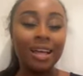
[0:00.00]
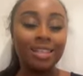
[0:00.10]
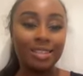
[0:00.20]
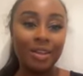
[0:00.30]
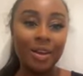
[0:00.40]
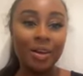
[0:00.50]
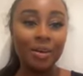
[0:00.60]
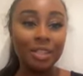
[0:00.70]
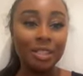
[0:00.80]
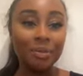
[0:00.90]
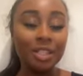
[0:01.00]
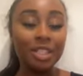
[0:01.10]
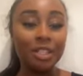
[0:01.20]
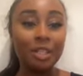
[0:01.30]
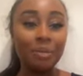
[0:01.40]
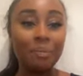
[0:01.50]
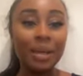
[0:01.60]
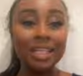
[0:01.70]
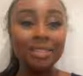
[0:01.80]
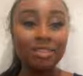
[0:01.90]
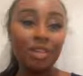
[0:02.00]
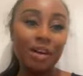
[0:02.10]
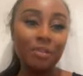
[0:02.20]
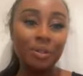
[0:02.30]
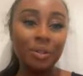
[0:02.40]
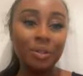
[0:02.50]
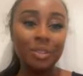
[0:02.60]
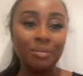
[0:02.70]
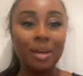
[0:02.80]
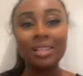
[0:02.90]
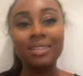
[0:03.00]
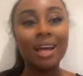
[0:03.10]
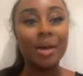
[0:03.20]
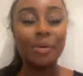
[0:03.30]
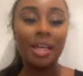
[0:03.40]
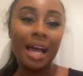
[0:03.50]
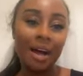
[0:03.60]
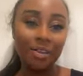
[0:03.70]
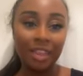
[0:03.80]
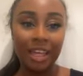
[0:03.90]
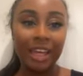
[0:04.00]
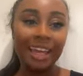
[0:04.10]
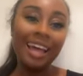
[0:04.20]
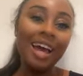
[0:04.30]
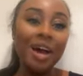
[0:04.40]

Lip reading: So just wishing you the best of travels, the best time while you're out there.